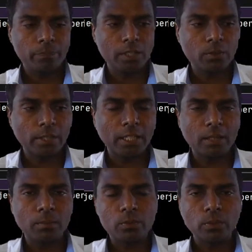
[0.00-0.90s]

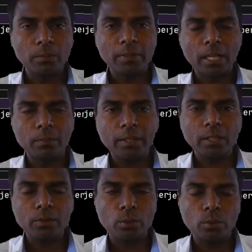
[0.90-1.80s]
variables will be helping
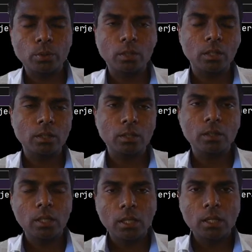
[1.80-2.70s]
us to
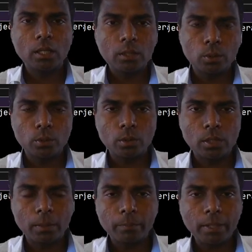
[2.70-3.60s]

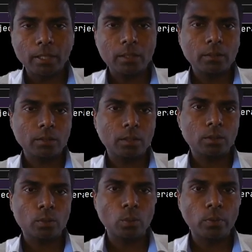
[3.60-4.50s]
compare
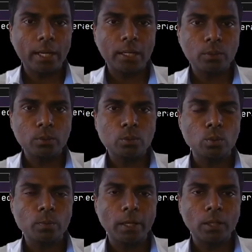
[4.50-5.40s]
two values,
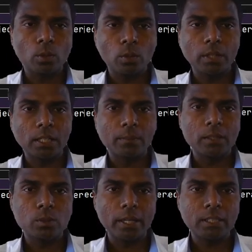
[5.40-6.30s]
two Python
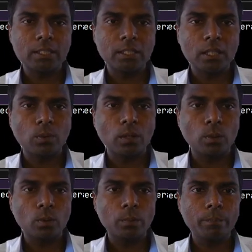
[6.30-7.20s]
variables. So x is equal
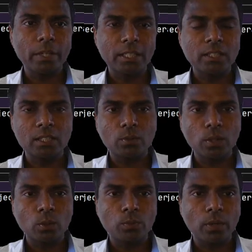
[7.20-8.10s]

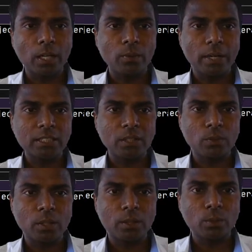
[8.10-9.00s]
to 5, y is
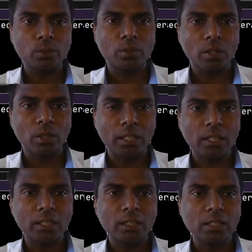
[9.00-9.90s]
equal to
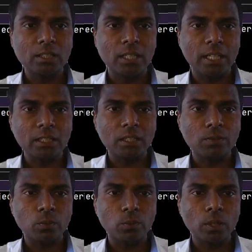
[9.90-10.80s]
3. In this case,
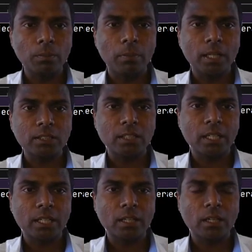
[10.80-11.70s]
if we'll be passing
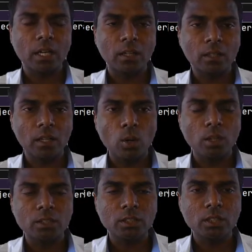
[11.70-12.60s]
again another
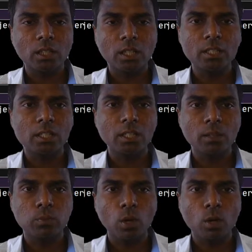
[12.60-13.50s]
logical condition in
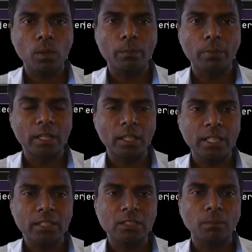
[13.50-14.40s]
the form of greater
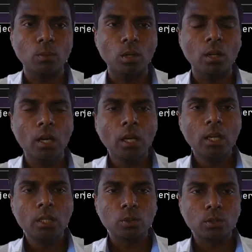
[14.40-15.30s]
than symbol,
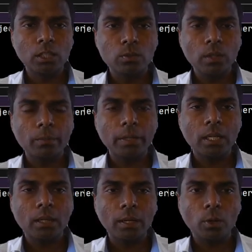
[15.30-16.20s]
so this will
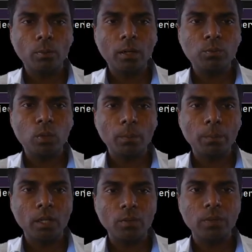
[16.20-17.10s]
become argument for
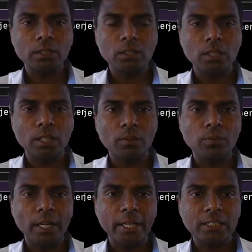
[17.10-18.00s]
print function, and
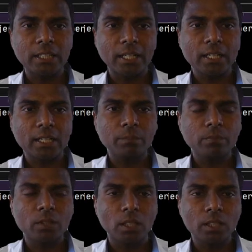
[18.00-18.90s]
phi is greater
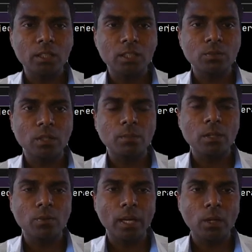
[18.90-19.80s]
than 3. This will
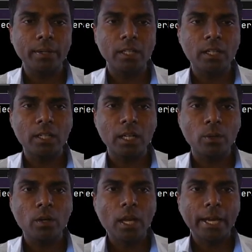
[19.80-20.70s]
be evaluated
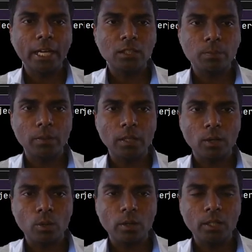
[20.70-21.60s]
now
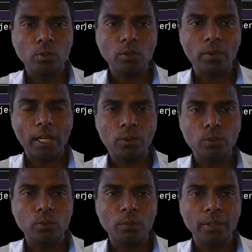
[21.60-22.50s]
according to the
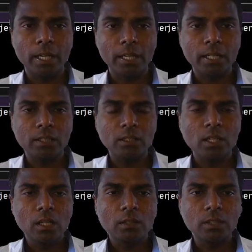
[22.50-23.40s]
values we'll be
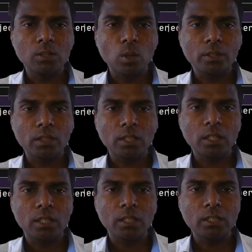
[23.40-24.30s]
getting. This
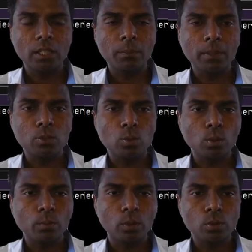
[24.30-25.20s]
logical condition remains
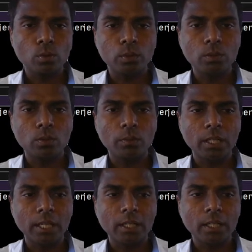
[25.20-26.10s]
true, because of which we'll
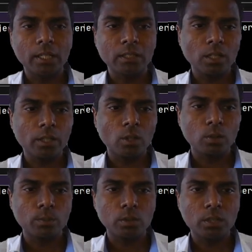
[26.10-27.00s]
get result on the
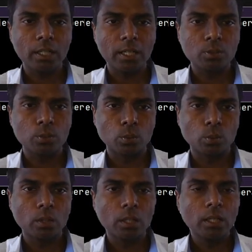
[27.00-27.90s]
output screen as
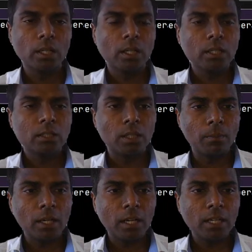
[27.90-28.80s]
true.
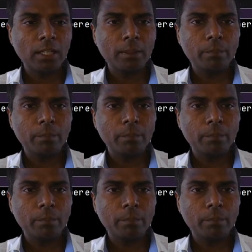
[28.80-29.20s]
Similarly,